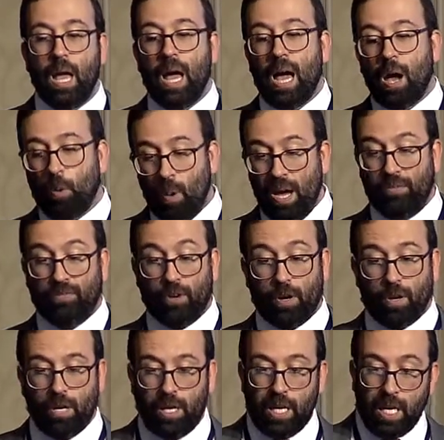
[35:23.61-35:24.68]
However,
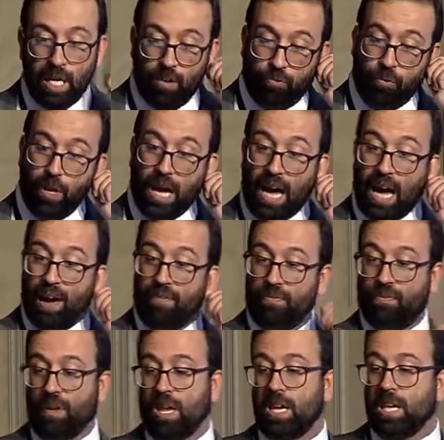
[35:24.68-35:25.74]
if we
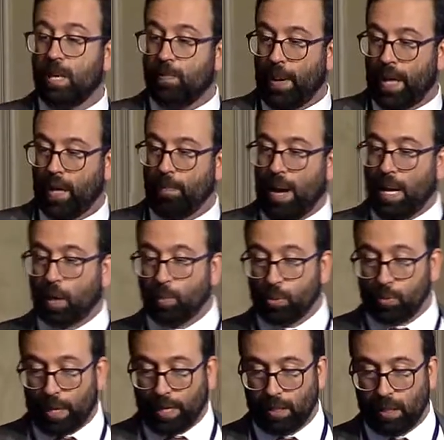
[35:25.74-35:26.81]
have an independent macro
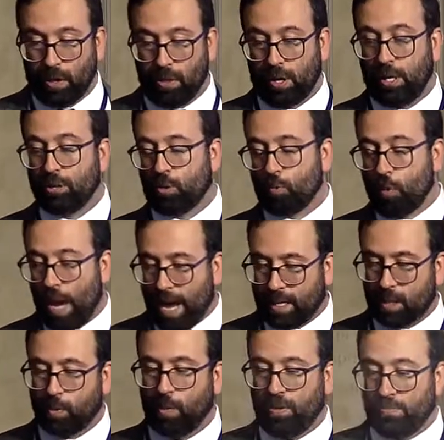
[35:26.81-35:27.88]
regulator that
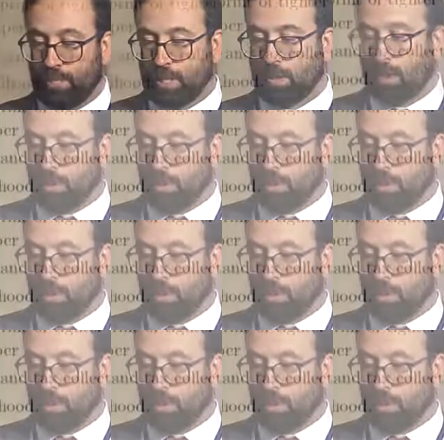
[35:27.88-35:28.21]
interacts with the fiscal